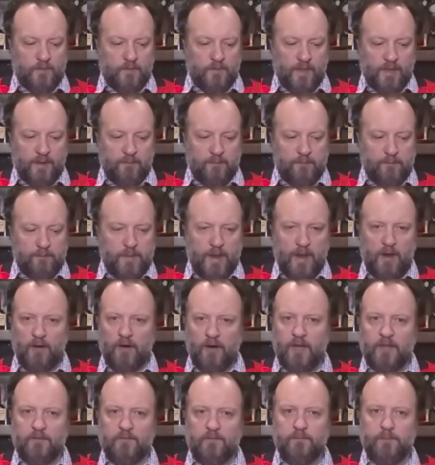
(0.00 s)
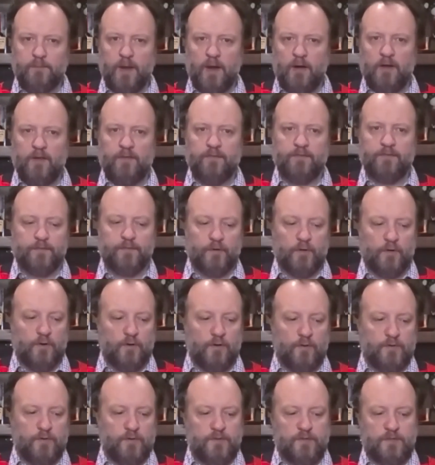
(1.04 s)
like berry
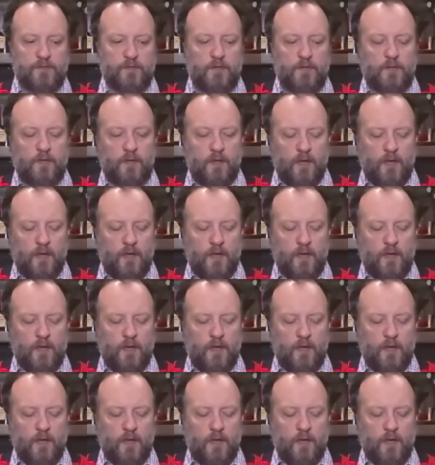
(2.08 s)
fruits.